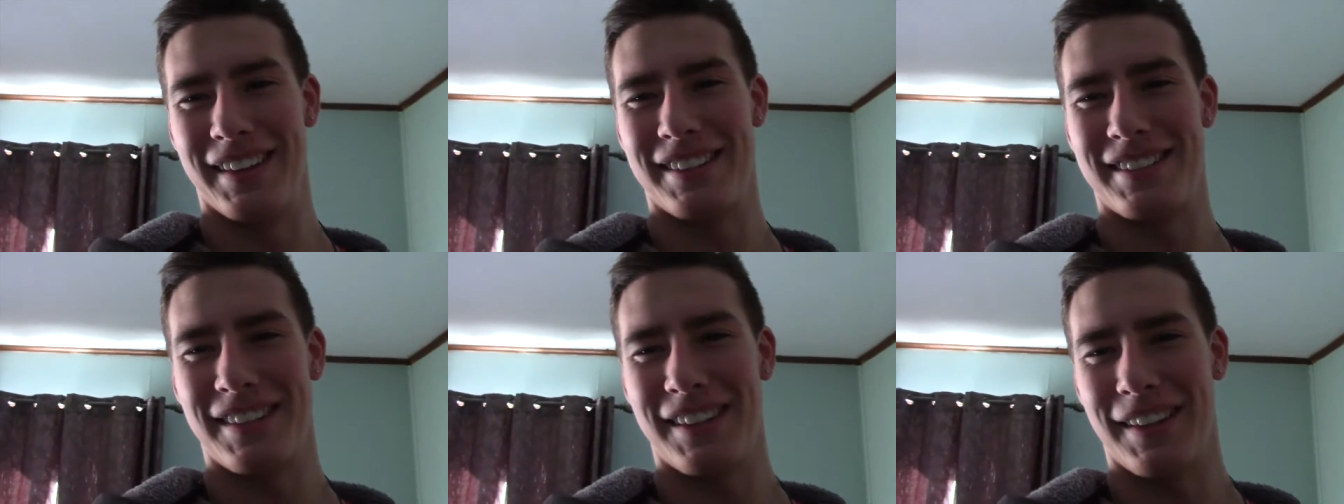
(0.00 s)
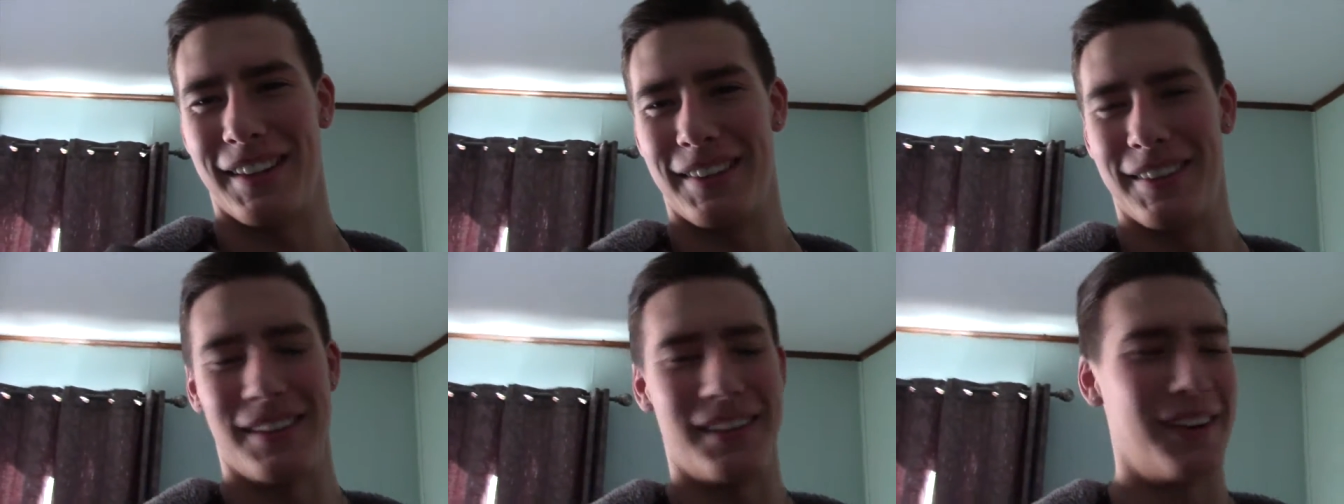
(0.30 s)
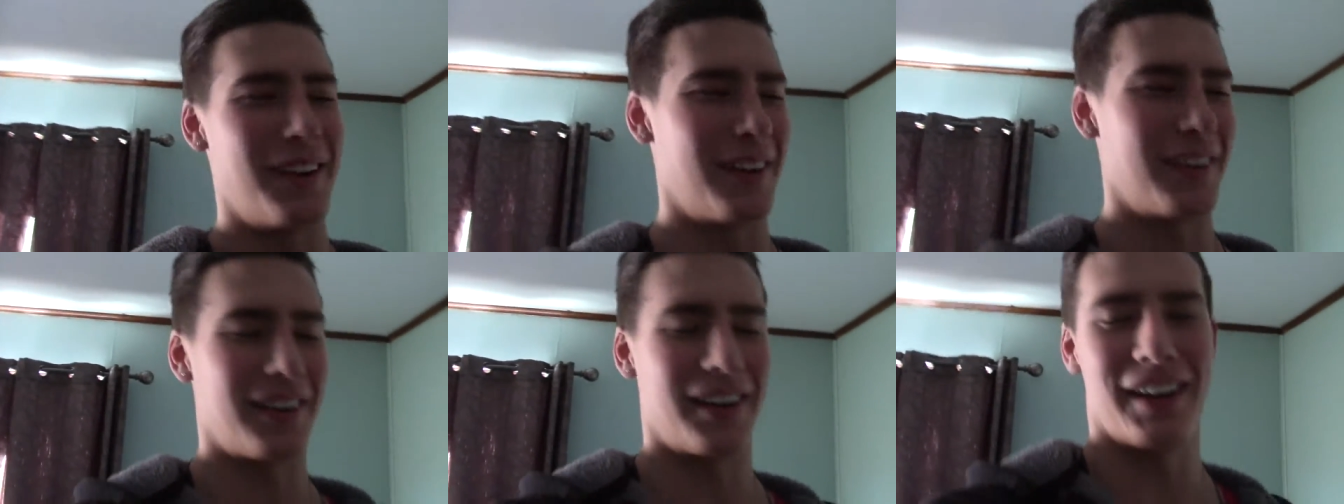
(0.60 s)
Isn't the
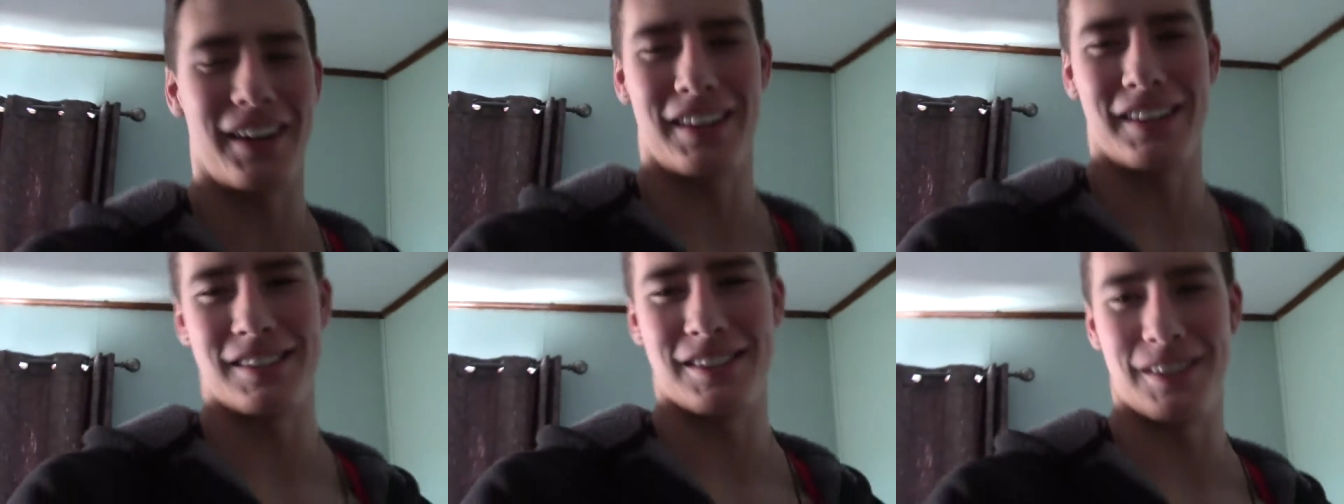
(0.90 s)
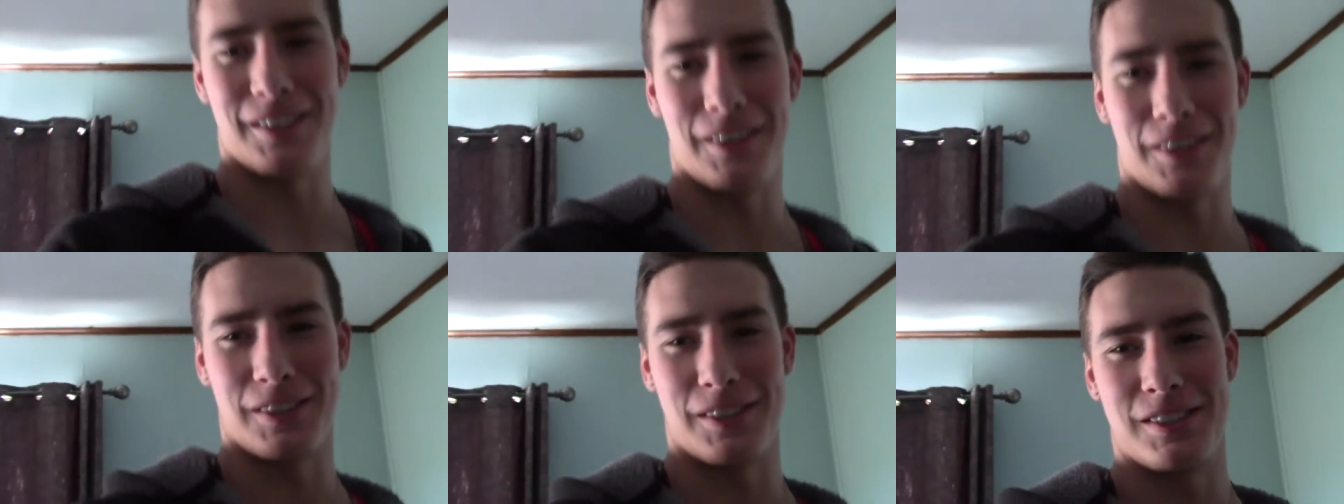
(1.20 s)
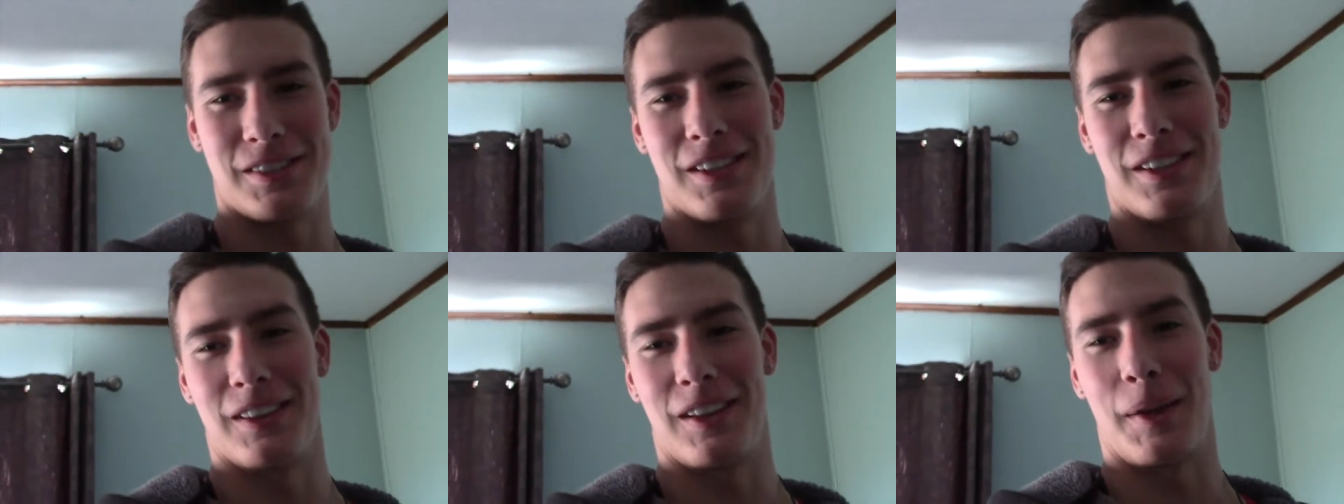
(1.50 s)
dog, I guess the dog
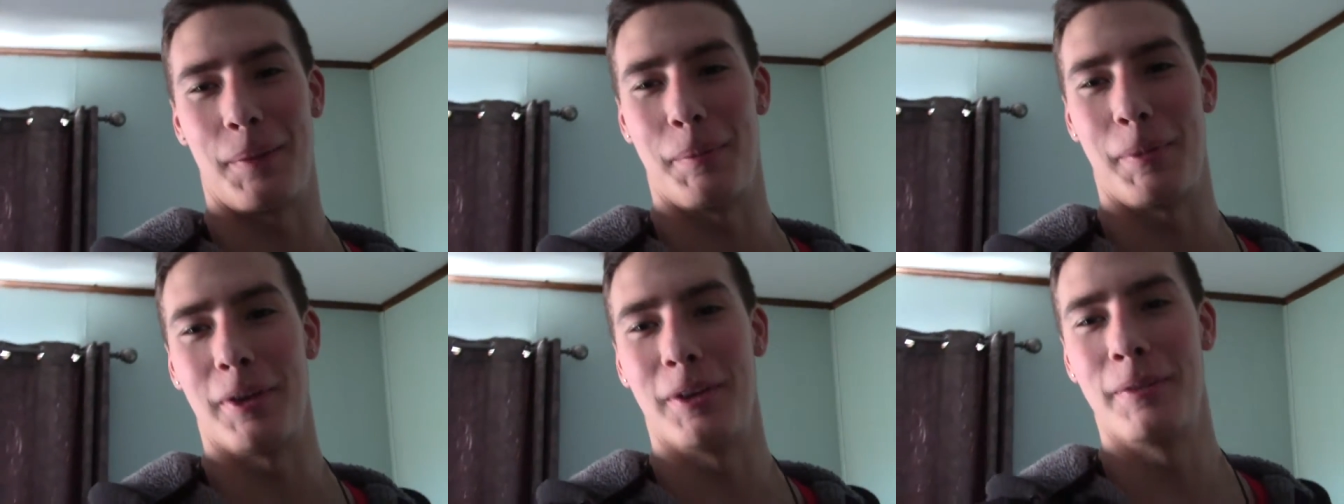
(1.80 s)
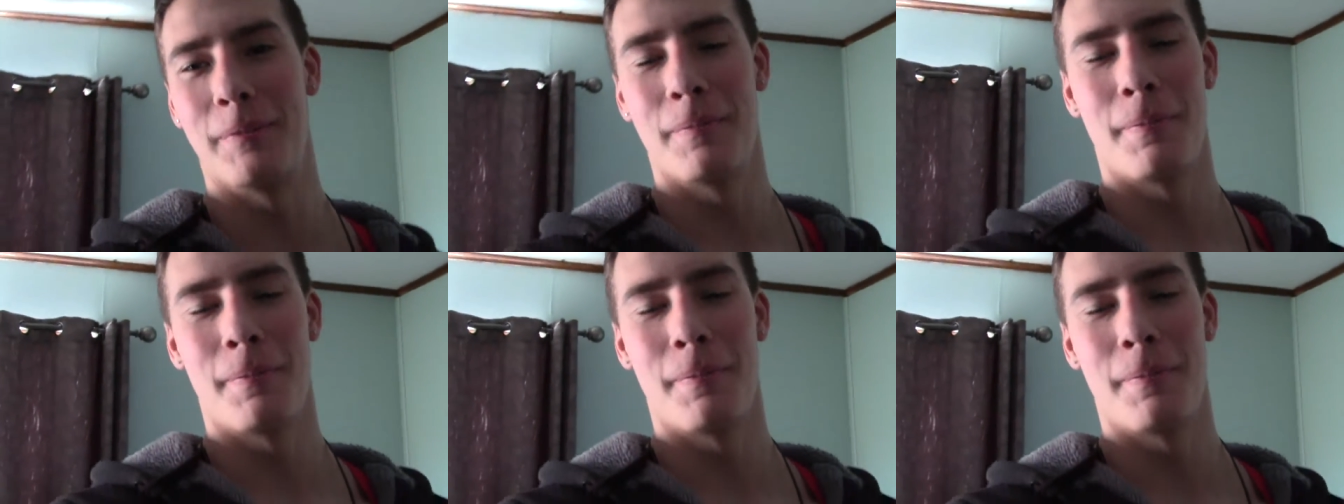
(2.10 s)
just doesn't like me.